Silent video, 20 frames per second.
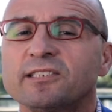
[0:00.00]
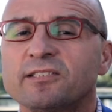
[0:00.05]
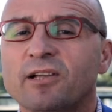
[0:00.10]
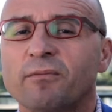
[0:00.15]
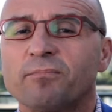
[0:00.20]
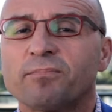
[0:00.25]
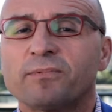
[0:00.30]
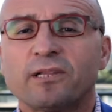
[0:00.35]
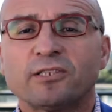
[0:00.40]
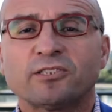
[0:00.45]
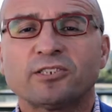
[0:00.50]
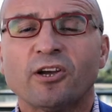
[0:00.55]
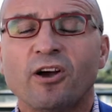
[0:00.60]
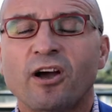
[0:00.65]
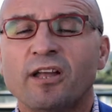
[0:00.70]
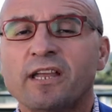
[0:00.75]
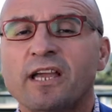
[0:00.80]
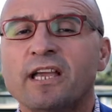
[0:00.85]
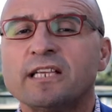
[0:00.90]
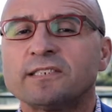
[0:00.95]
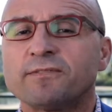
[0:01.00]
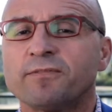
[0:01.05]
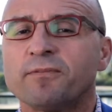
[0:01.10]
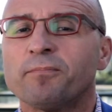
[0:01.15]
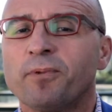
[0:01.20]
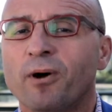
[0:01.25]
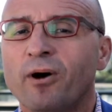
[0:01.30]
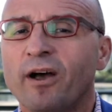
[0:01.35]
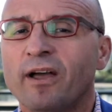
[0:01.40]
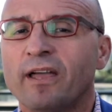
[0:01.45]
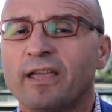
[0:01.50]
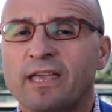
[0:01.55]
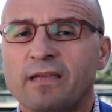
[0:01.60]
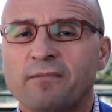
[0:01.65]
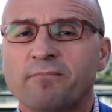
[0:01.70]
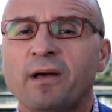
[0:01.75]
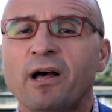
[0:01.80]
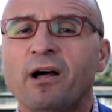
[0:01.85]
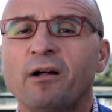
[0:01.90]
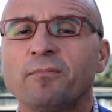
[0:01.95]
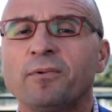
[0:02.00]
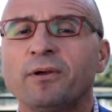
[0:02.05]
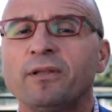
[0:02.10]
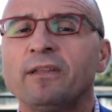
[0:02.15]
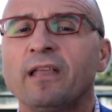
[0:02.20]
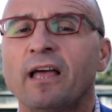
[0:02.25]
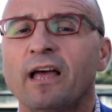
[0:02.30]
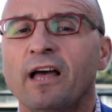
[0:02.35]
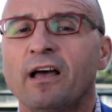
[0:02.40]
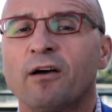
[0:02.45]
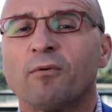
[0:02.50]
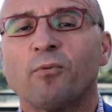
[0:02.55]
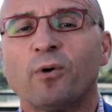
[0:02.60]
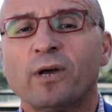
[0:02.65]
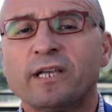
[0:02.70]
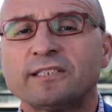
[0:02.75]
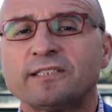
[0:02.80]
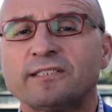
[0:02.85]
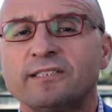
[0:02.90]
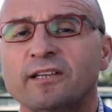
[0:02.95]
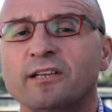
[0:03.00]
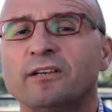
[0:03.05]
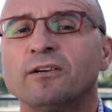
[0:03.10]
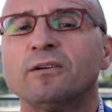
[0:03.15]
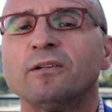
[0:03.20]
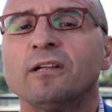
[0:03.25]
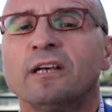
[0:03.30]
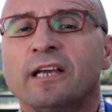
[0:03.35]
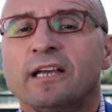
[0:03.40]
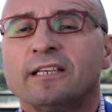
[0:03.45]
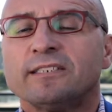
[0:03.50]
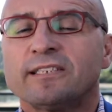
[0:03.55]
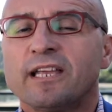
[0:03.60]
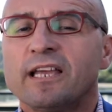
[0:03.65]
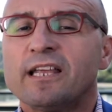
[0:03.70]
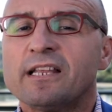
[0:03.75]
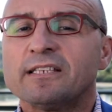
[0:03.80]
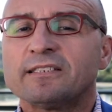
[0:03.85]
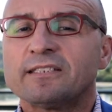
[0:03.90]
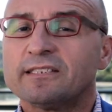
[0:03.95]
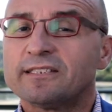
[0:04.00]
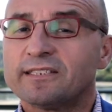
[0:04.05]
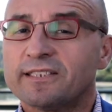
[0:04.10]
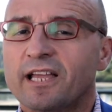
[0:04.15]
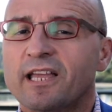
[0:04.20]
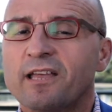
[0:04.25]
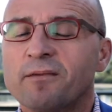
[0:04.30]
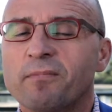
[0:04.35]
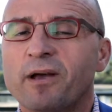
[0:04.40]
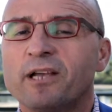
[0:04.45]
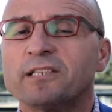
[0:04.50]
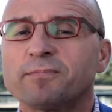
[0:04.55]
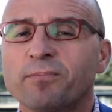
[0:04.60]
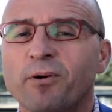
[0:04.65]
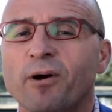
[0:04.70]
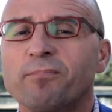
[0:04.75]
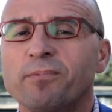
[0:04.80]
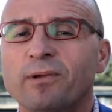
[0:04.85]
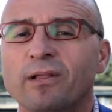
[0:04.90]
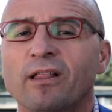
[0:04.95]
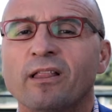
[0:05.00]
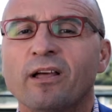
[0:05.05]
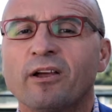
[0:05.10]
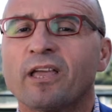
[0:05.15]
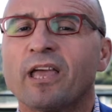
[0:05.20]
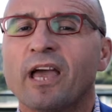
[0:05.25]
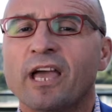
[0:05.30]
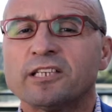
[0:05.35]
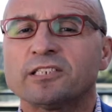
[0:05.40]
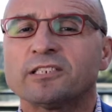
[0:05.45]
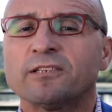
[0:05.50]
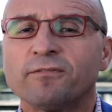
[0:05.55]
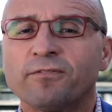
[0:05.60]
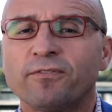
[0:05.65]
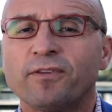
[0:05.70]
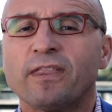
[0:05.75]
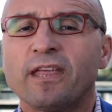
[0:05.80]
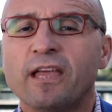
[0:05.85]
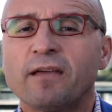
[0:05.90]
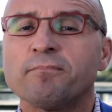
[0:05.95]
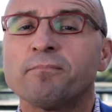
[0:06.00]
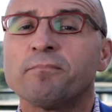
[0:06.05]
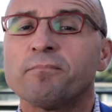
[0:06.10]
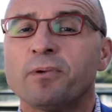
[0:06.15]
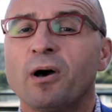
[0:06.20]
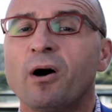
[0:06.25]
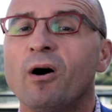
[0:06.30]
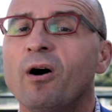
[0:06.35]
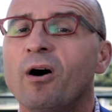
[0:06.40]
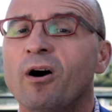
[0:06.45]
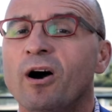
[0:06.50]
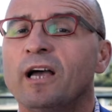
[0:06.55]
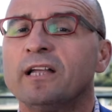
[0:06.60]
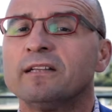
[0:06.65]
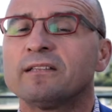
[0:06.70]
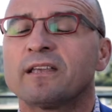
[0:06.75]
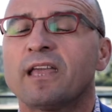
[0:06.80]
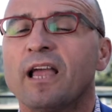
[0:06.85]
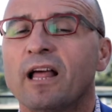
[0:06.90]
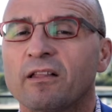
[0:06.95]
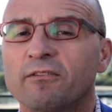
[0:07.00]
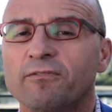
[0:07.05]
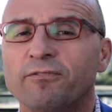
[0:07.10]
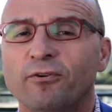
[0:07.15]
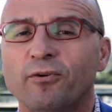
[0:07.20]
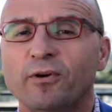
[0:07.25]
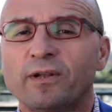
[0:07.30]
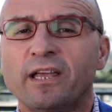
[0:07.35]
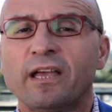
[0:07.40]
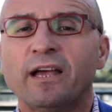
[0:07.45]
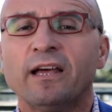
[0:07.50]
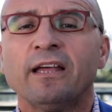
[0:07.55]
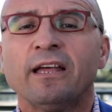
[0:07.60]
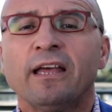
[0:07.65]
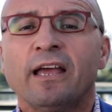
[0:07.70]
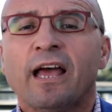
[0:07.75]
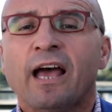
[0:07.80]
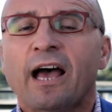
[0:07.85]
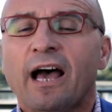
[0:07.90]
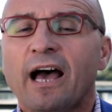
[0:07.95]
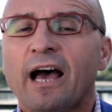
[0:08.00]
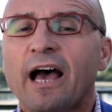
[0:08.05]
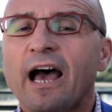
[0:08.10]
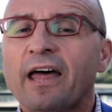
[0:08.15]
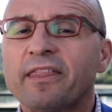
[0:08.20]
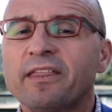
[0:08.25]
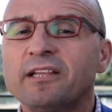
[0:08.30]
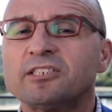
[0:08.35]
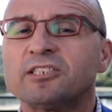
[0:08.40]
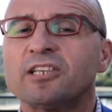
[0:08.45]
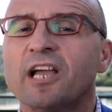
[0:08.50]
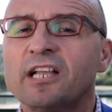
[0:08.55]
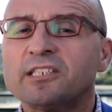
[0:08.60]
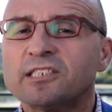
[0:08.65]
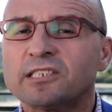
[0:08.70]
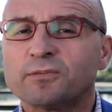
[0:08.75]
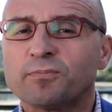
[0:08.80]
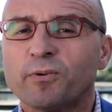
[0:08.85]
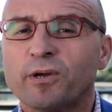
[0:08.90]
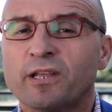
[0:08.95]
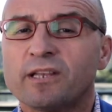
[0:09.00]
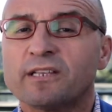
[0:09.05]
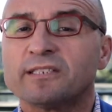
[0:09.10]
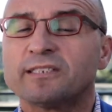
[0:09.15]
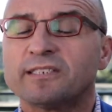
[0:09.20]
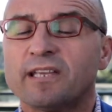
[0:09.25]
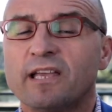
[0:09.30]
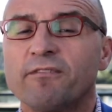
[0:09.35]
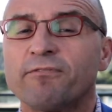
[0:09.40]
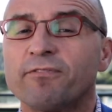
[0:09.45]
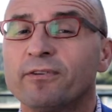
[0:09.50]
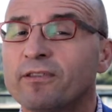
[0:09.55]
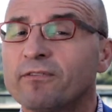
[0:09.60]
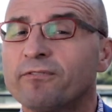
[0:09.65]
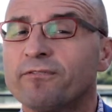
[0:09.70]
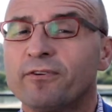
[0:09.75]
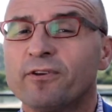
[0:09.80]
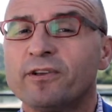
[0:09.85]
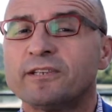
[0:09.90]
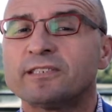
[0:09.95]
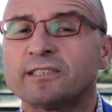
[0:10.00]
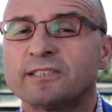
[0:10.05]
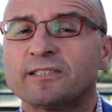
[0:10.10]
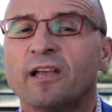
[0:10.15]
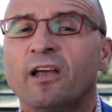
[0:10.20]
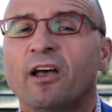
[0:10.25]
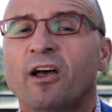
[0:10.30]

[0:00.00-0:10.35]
stopped the Chinese from buying in Melbourne. We're still seen as the second most popular location for them behind California. Other changes we're going to see from the 1st